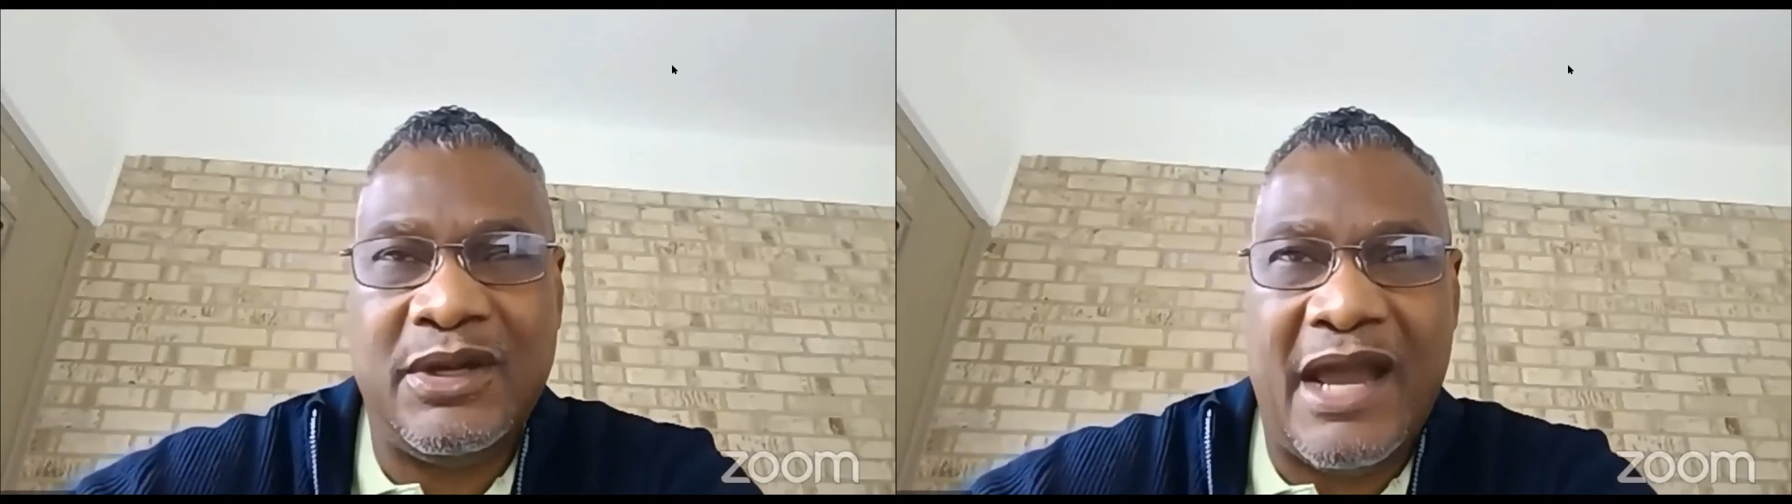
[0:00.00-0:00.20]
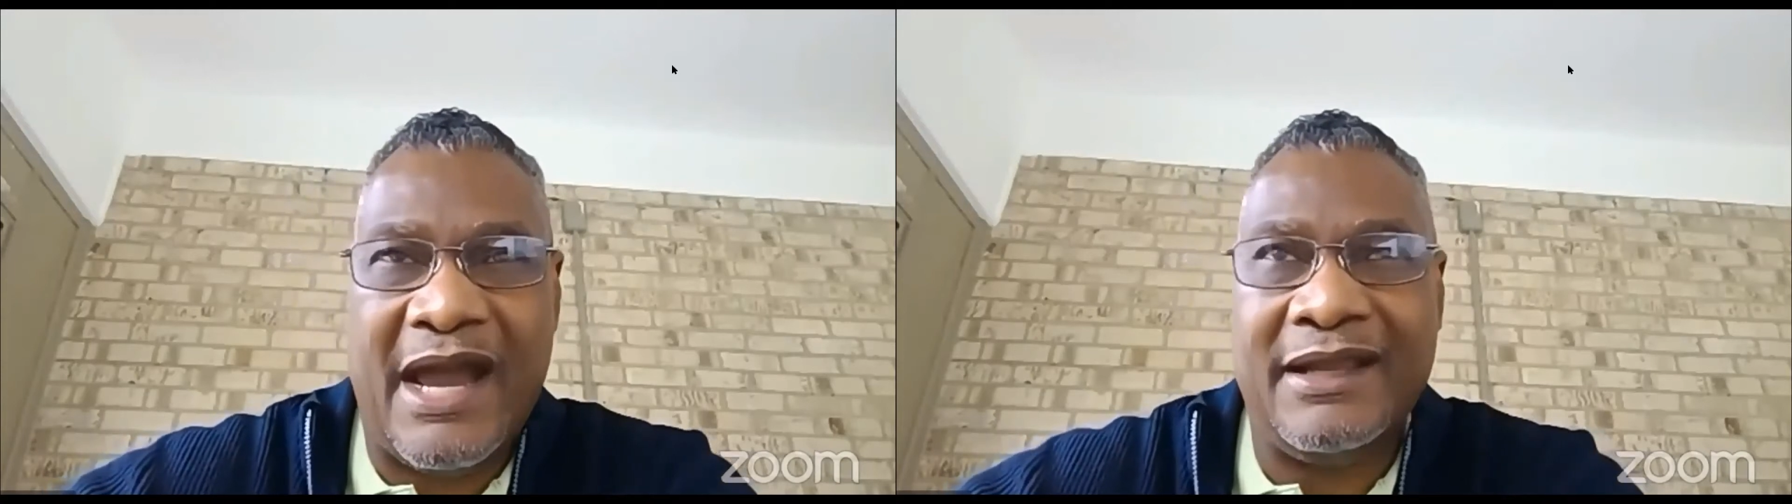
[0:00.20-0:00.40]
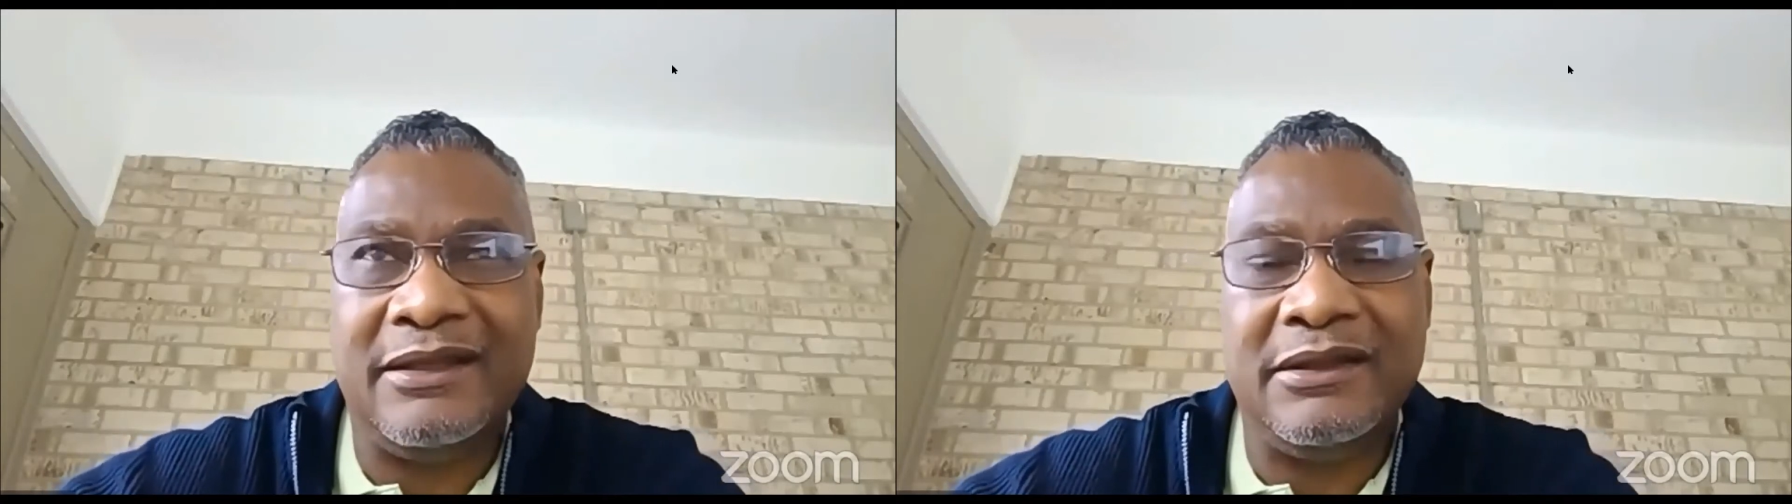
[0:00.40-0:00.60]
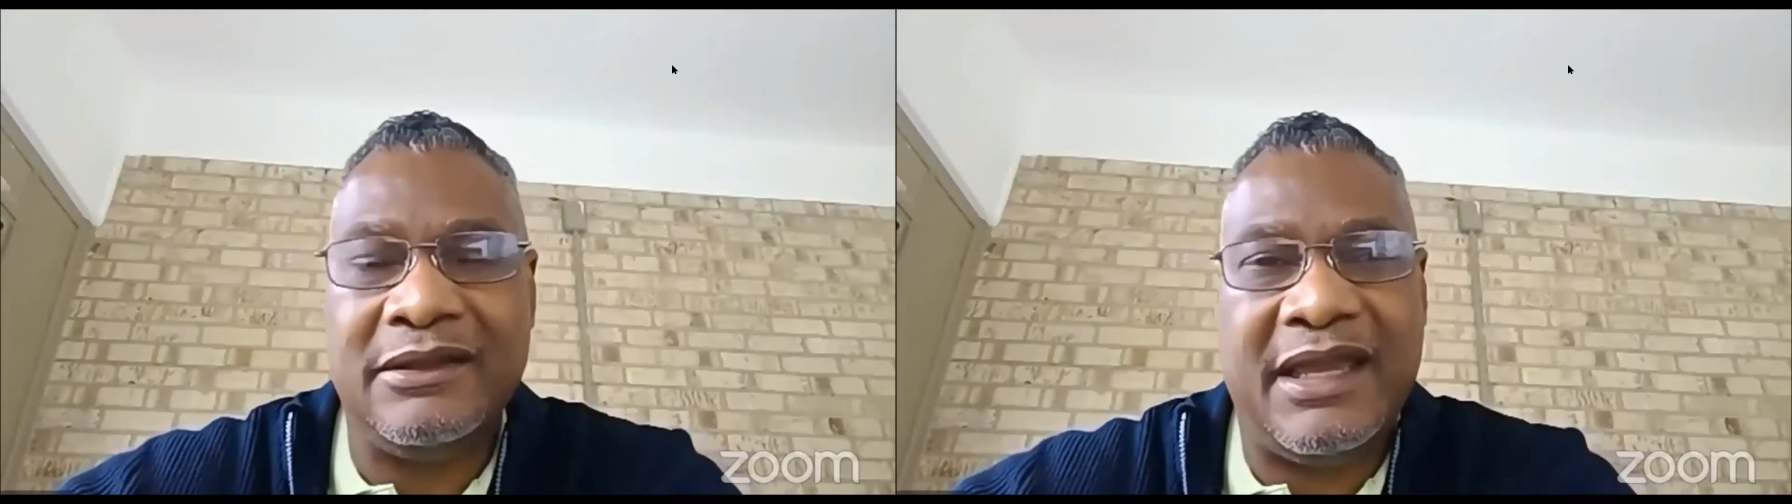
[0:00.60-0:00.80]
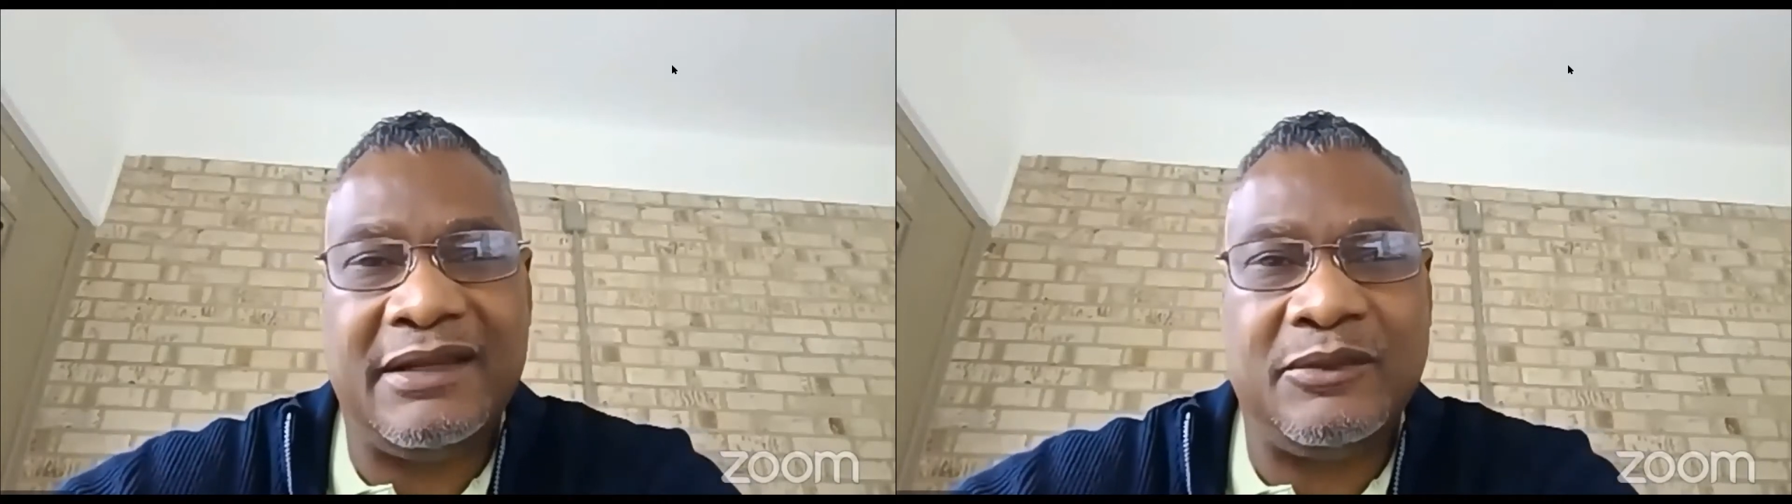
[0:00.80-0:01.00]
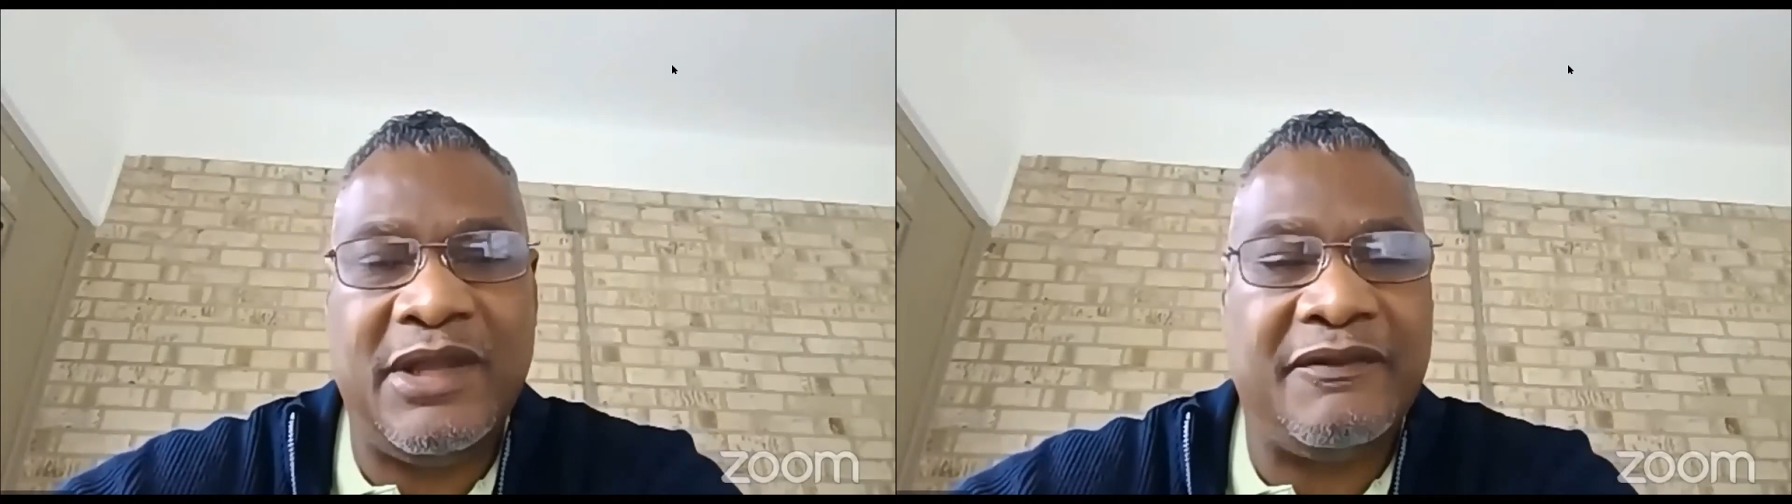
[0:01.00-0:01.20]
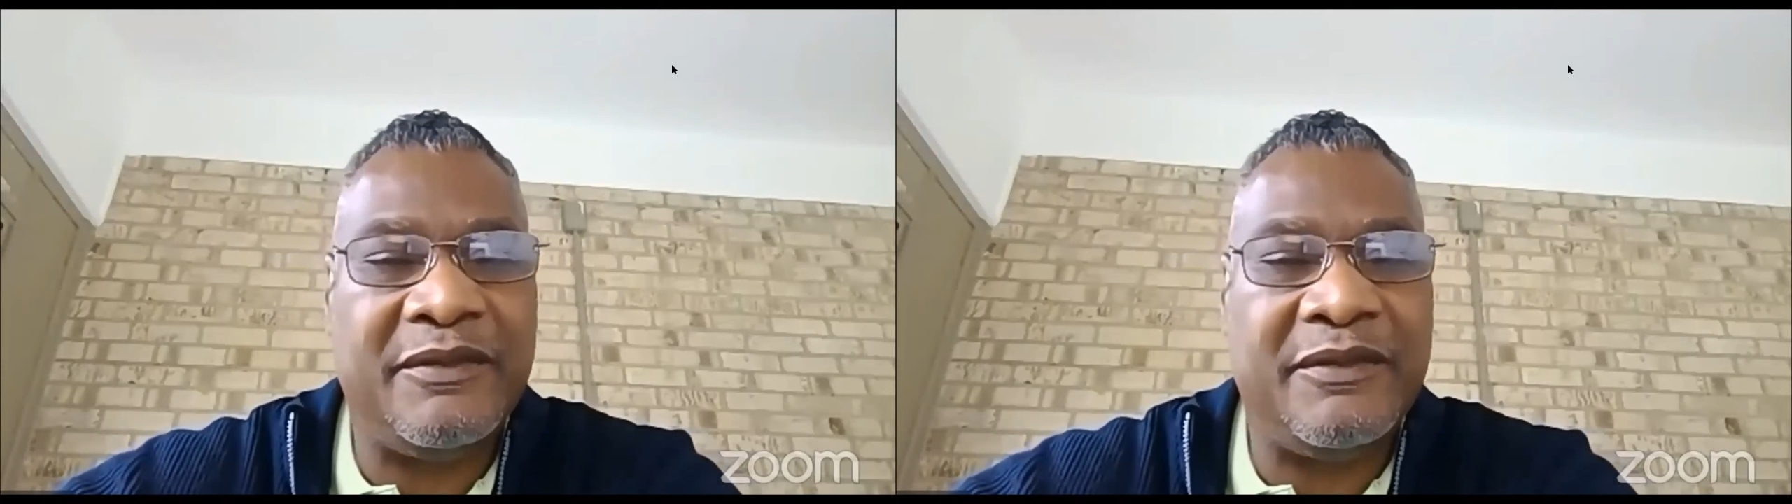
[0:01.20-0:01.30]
I look at, we have